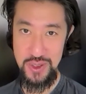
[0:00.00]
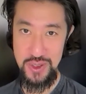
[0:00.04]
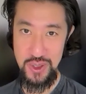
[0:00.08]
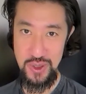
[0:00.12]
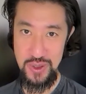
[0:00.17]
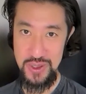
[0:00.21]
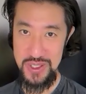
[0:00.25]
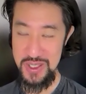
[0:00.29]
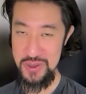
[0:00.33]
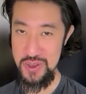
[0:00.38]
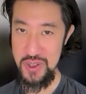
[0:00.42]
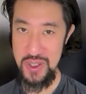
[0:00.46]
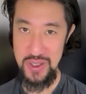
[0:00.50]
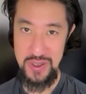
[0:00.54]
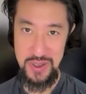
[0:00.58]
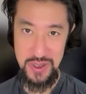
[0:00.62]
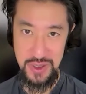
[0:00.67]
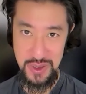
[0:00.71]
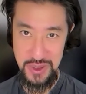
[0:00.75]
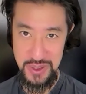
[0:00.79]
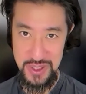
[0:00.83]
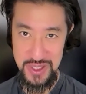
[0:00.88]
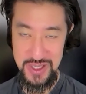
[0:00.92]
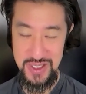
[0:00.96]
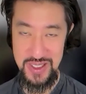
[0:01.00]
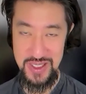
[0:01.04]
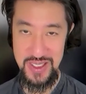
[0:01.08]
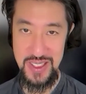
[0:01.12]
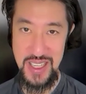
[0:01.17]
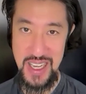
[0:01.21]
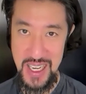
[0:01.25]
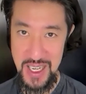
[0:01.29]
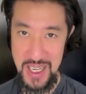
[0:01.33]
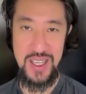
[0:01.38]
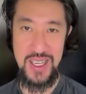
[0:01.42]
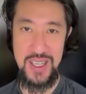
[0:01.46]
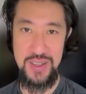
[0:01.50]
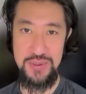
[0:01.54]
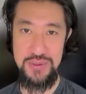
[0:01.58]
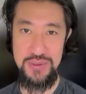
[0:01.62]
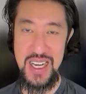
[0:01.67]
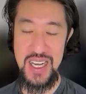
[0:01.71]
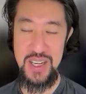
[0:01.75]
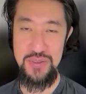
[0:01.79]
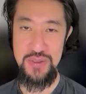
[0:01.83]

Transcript: So a centaur is the half bull,